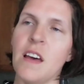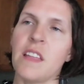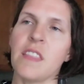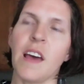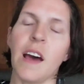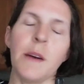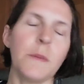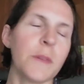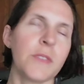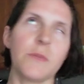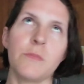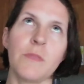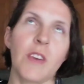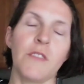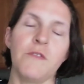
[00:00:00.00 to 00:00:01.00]
I
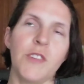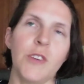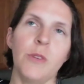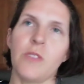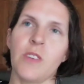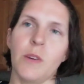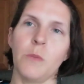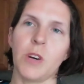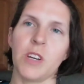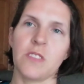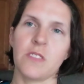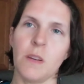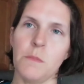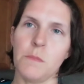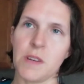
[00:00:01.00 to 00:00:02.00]
was confusing what
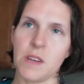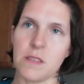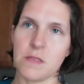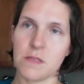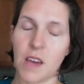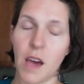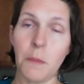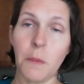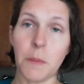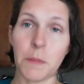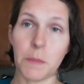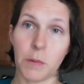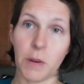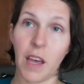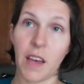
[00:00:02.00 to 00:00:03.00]
some, but a couple of
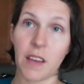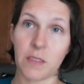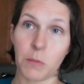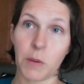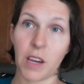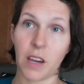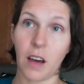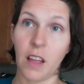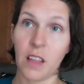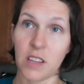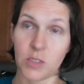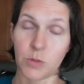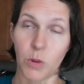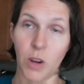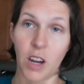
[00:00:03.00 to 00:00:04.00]
people asked me in
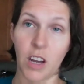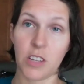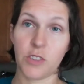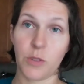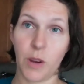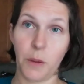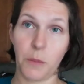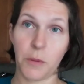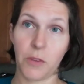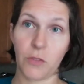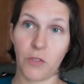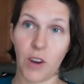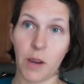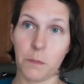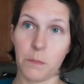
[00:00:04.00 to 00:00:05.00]
college what country I was
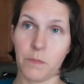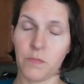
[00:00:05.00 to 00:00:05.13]
from.